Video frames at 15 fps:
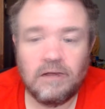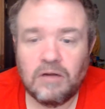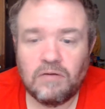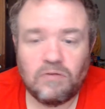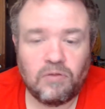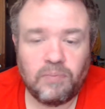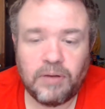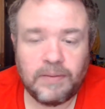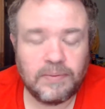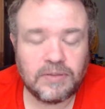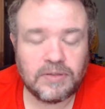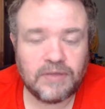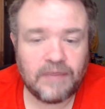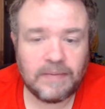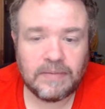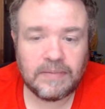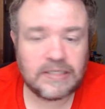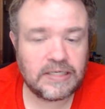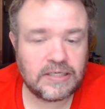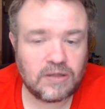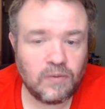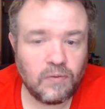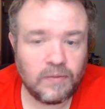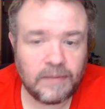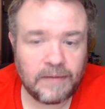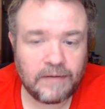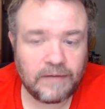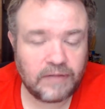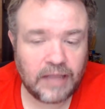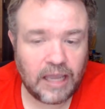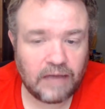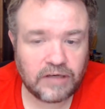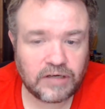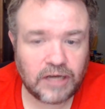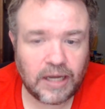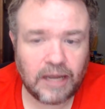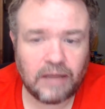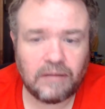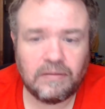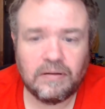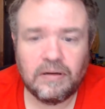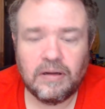where people's families disown them after they have a child